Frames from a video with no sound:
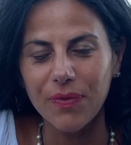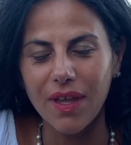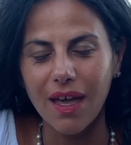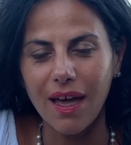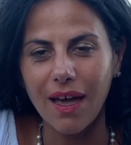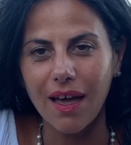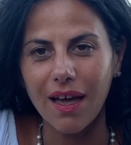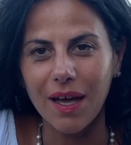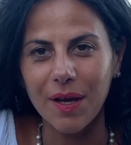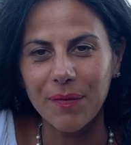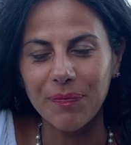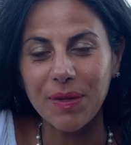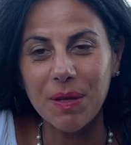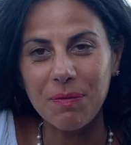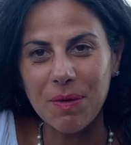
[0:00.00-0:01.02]
Um,
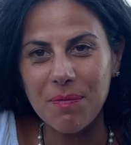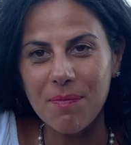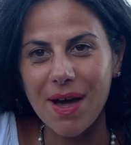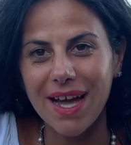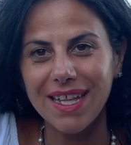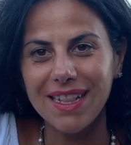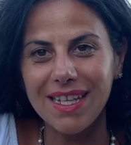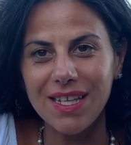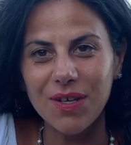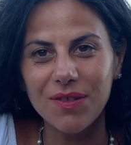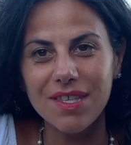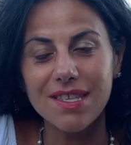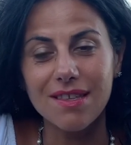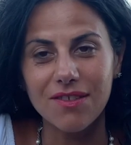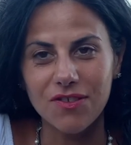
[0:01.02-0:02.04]
keep in mind, Leo, this
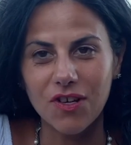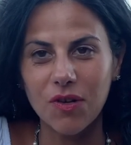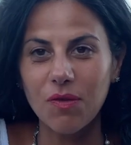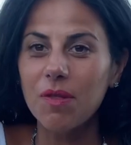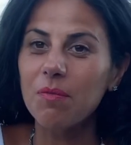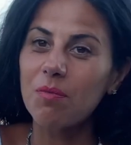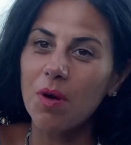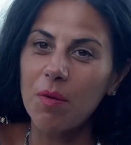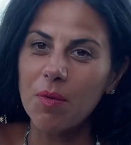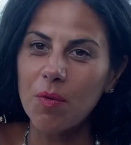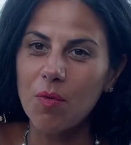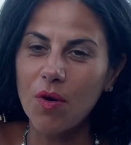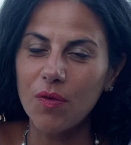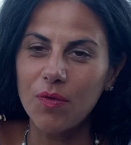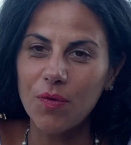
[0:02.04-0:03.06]
is a general reading, probably
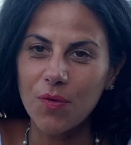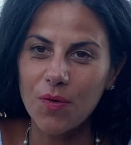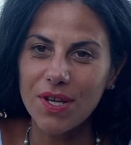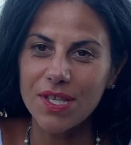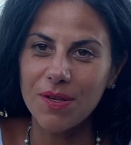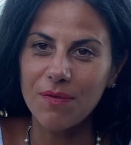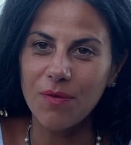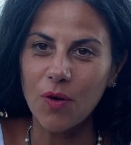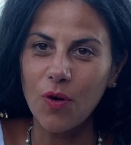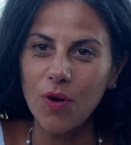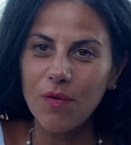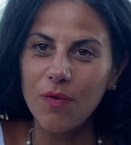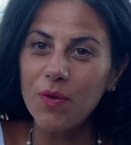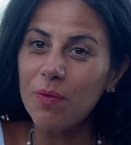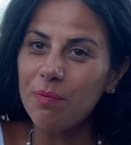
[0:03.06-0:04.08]
what not resonant for all of
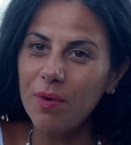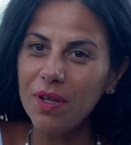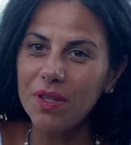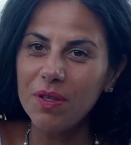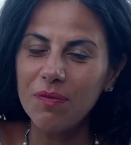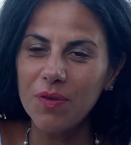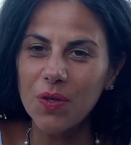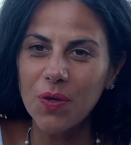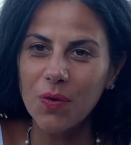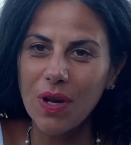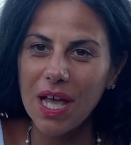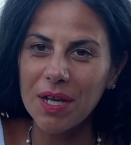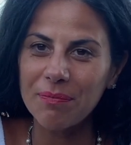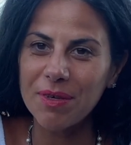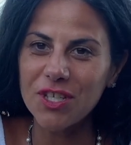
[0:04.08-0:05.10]
you. But if you do
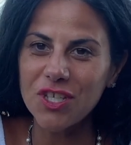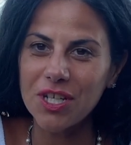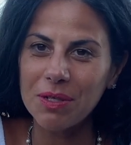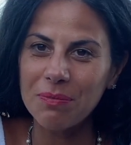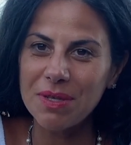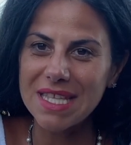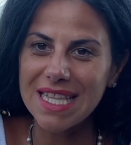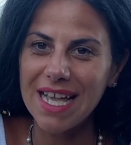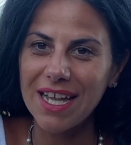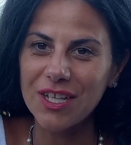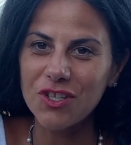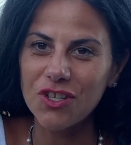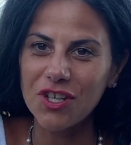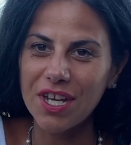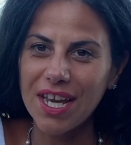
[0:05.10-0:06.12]
like my channel, please like,
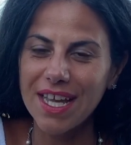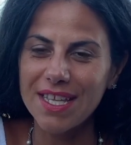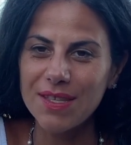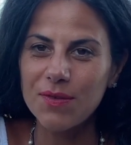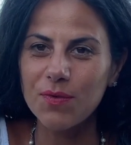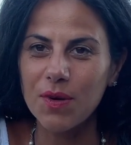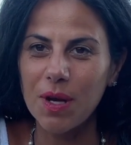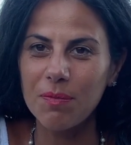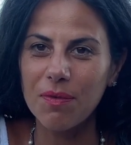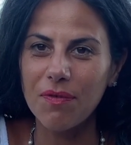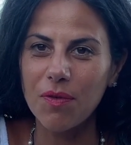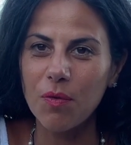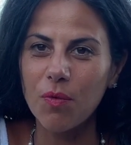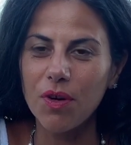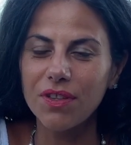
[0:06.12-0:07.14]
share, and subscribe if
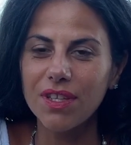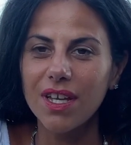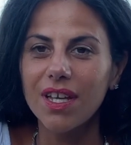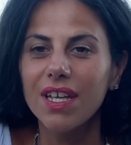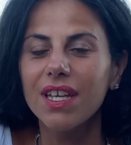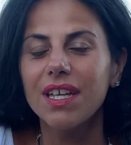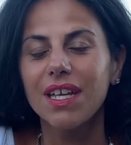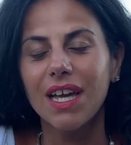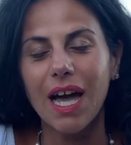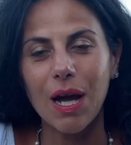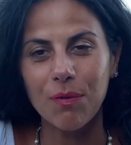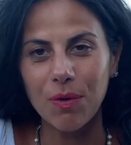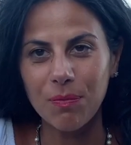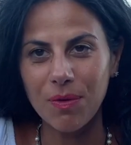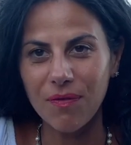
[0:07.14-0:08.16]
you want. I
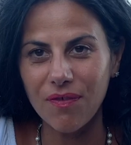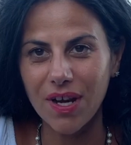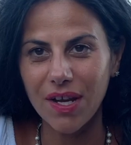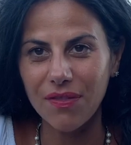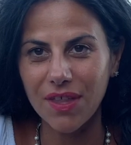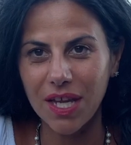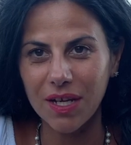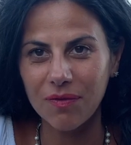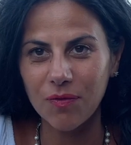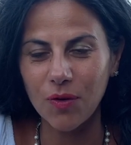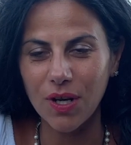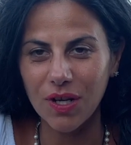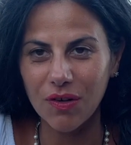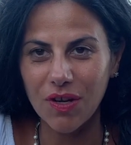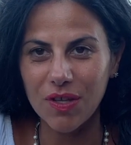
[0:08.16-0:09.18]
would be very thankful
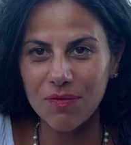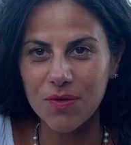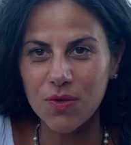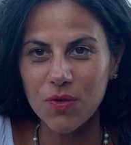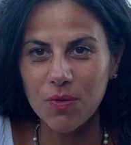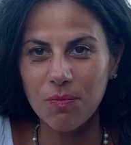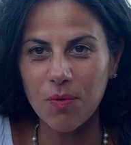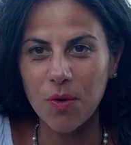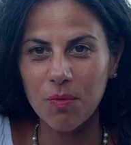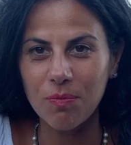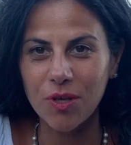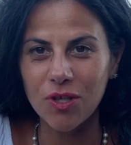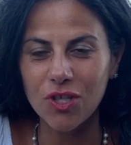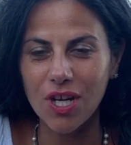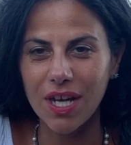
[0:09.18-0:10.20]
and grateful to support my
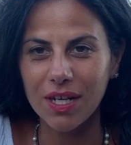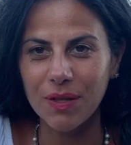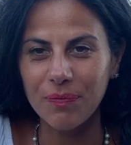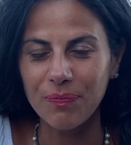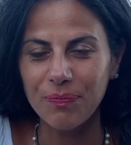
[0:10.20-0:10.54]
channel.